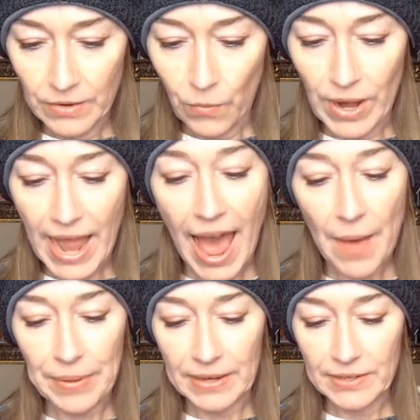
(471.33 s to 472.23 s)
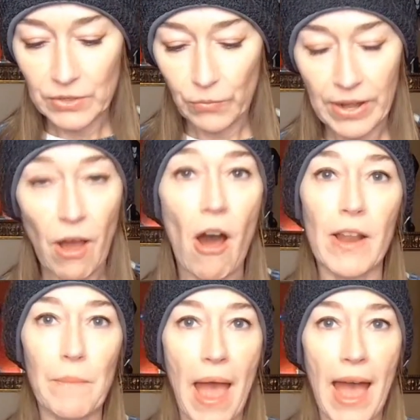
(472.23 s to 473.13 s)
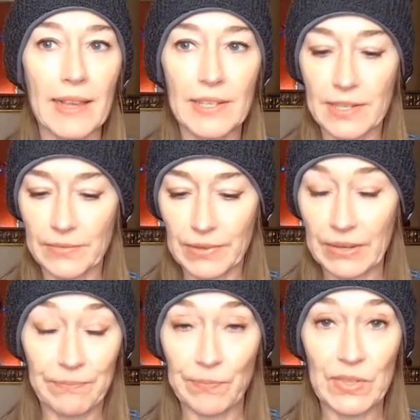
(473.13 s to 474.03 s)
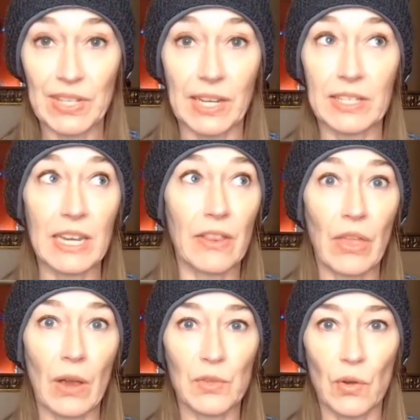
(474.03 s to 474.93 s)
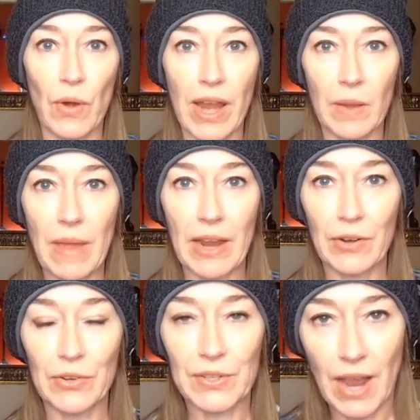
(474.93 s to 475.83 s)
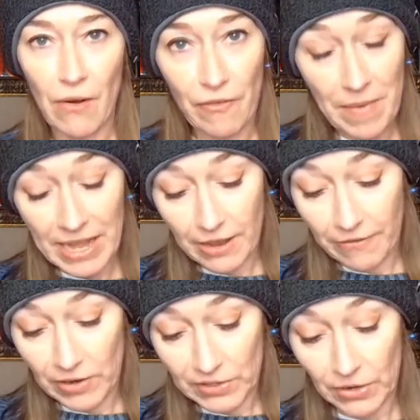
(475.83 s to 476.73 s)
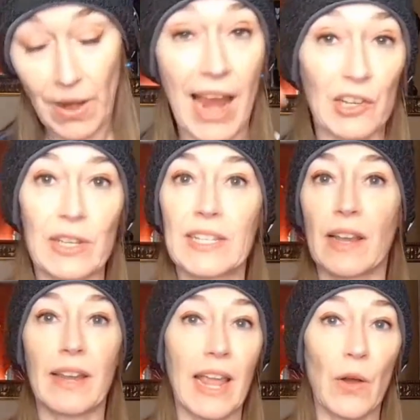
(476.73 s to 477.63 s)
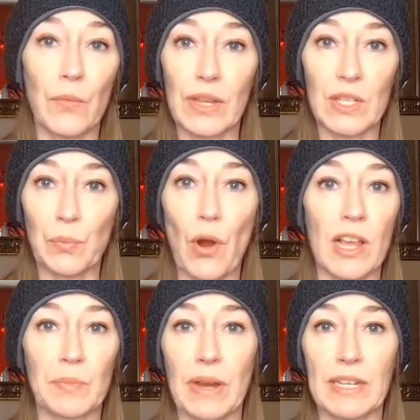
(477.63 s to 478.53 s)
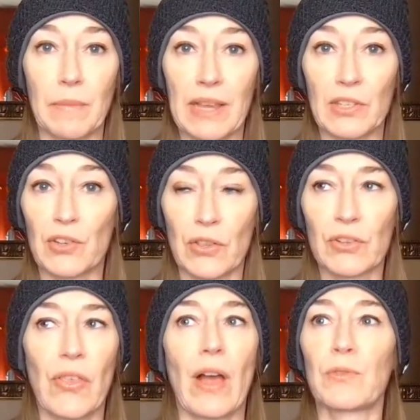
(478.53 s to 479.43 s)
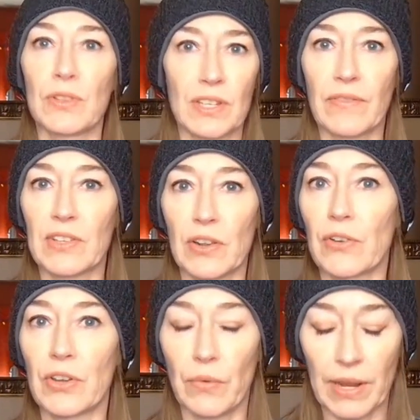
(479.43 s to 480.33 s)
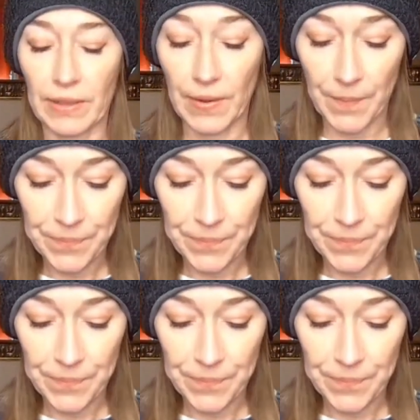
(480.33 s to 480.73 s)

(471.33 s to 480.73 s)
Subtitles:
what happened when en masse, like 16,000 rank makers, however many of us are actually sending out these prospecting messages, there's thousands of us that are doing that.